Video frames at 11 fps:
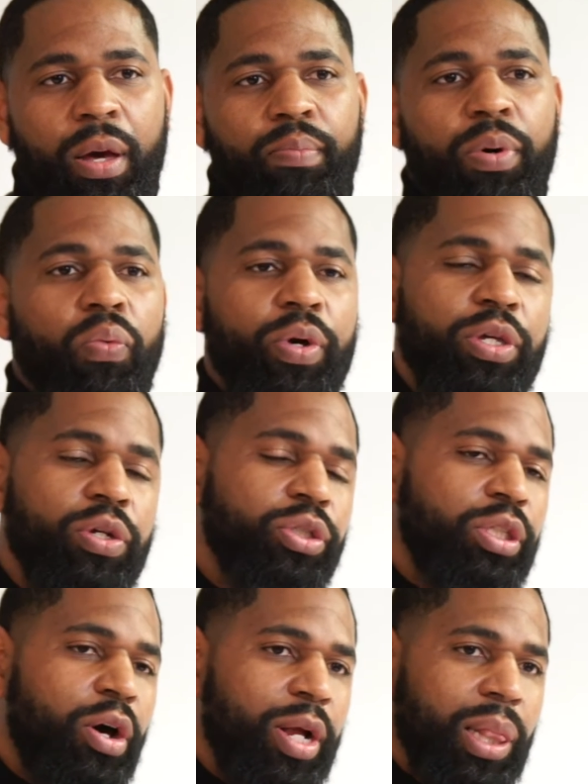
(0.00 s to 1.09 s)
But when you
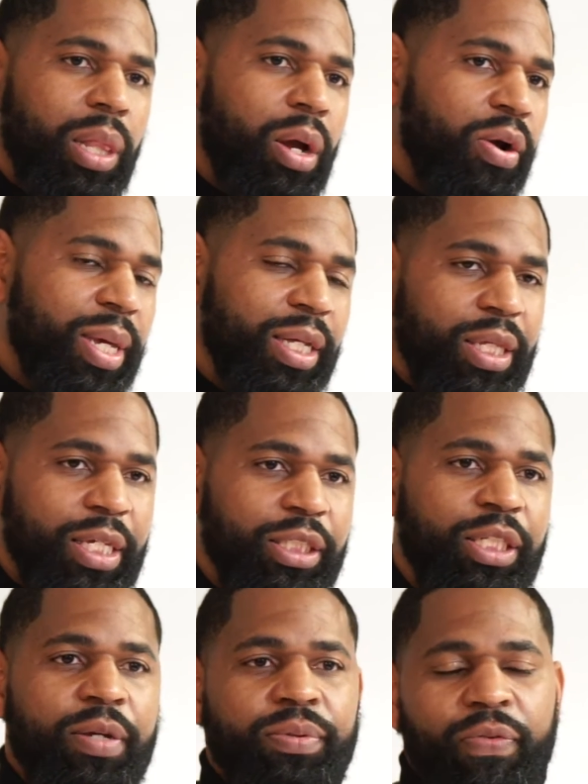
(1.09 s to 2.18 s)
start learning these
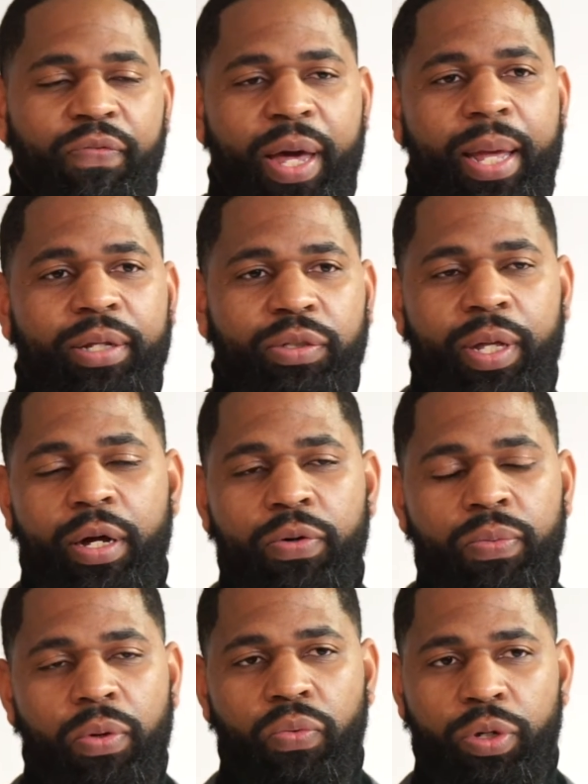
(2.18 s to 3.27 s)
tips to financial health,
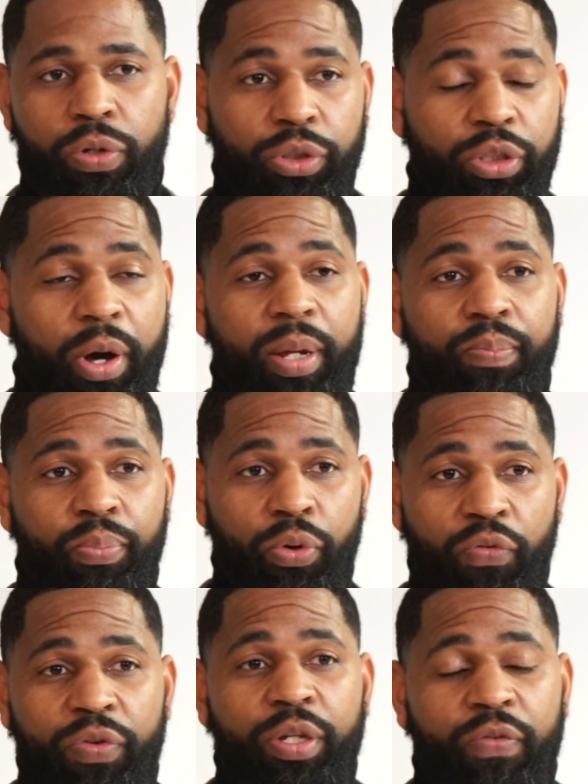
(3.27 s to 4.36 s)
when you start
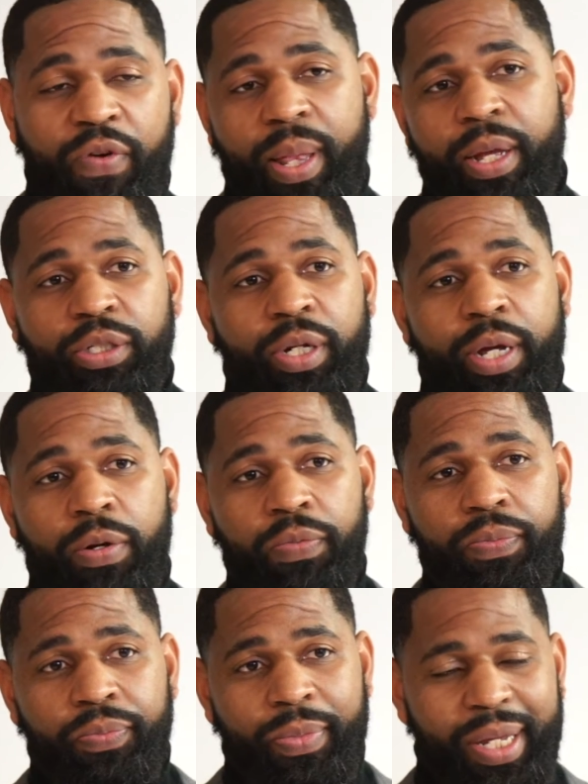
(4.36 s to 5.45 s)
improving your financial health,
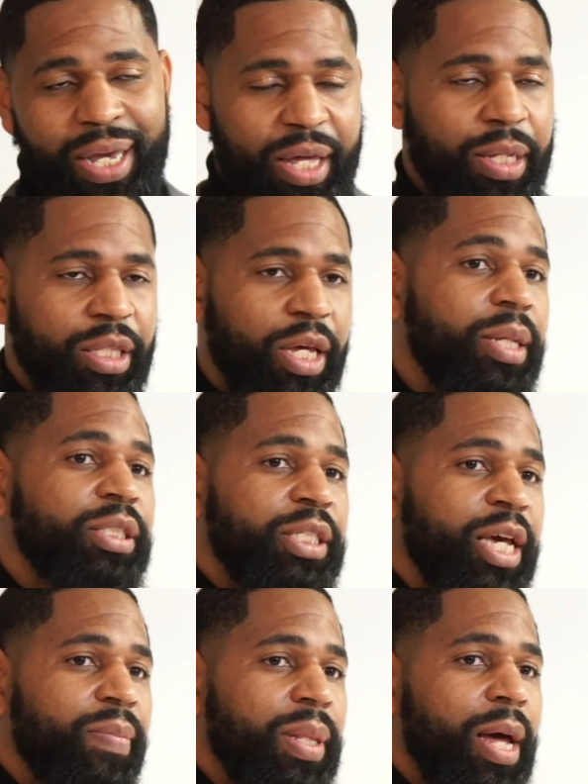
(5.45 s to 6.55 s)
in another
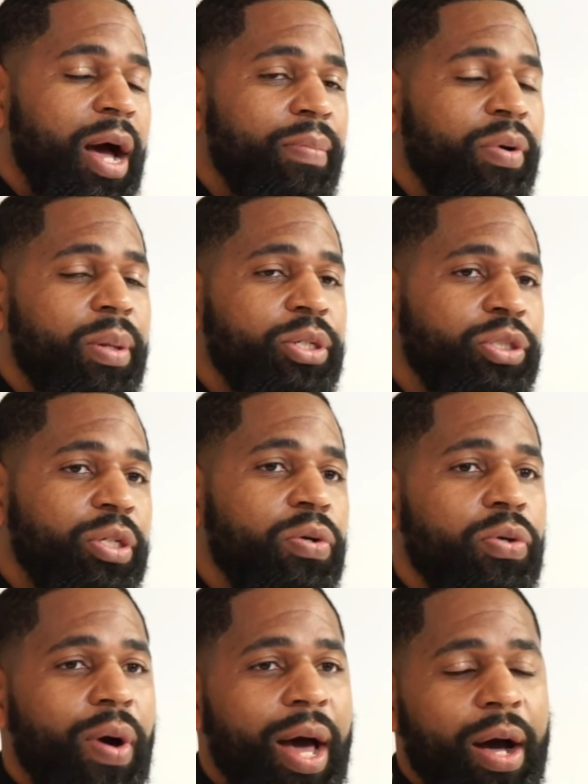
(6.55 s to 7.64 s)
segment, I'm going to show
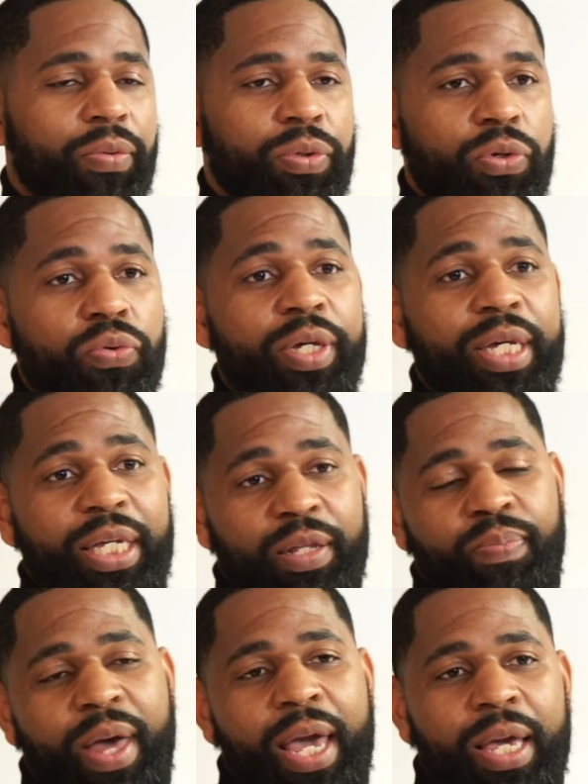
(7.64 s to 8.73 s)
you how you can get
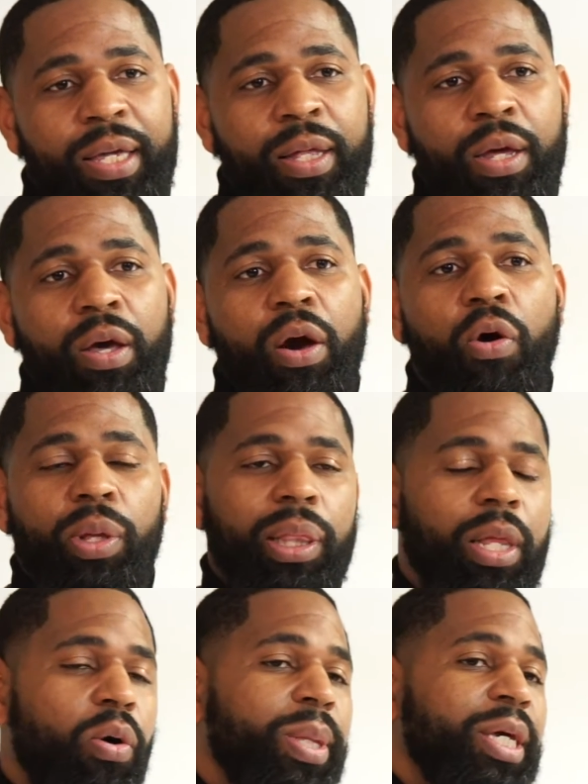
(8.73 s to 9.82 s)
paid on
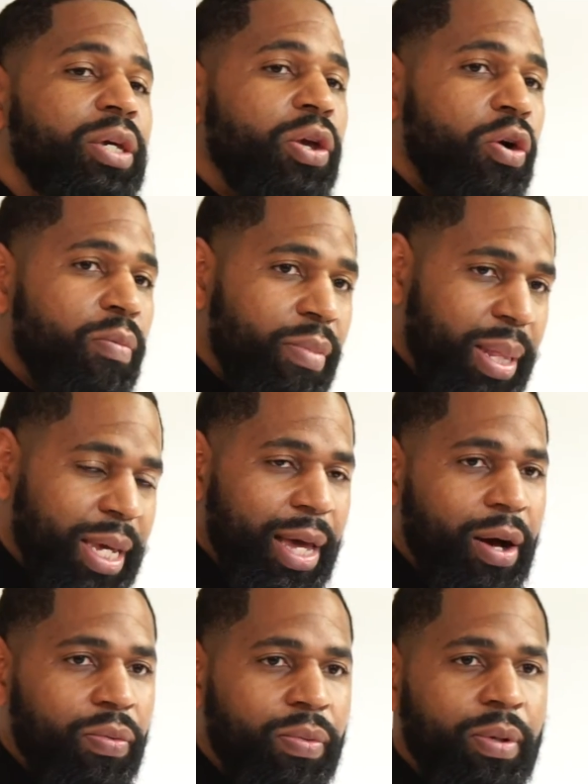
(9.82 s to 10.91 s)
loaning your money
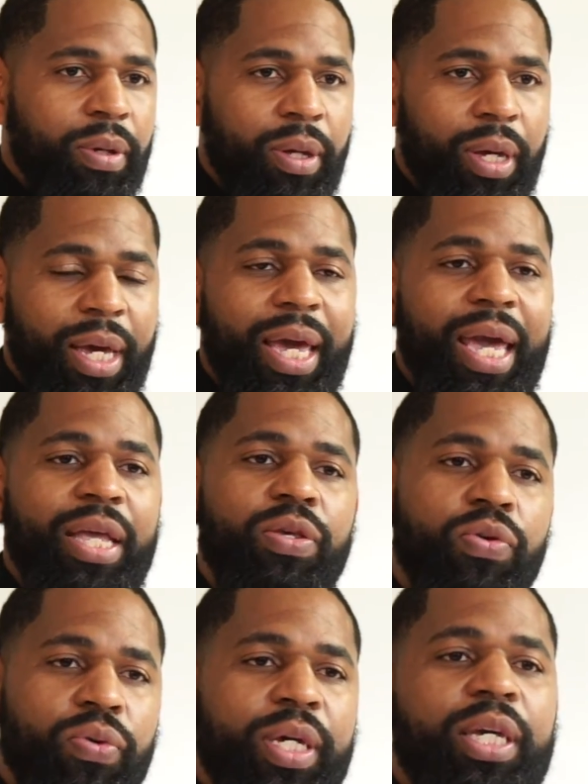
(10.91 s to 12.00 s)
out and
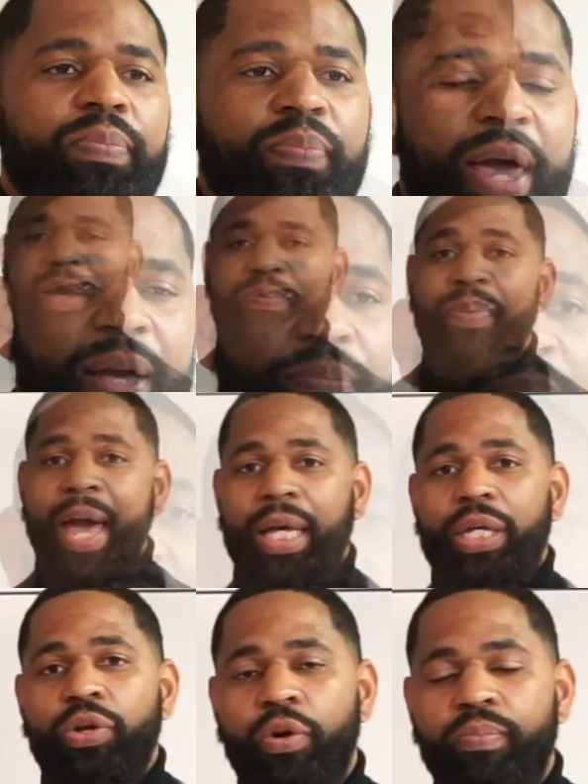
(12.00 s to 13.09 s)
you can get paid back
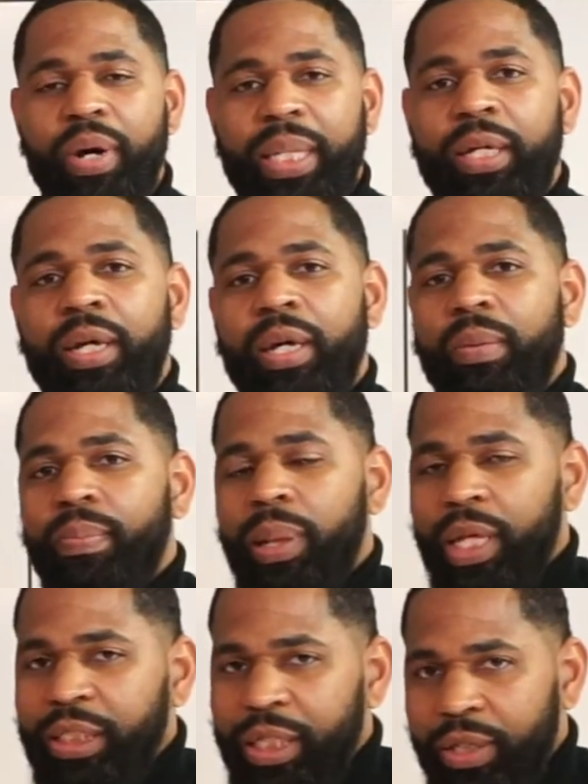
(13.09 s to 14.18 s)
your money
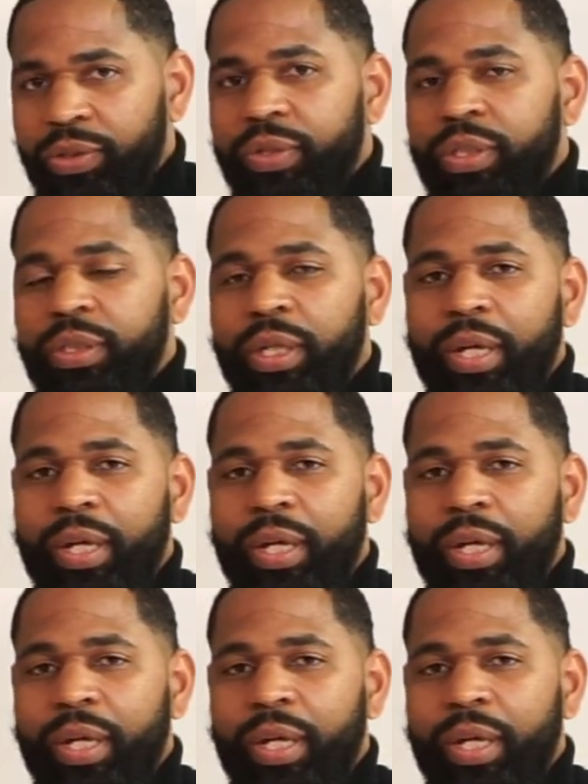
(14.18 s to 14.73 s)
plus interest.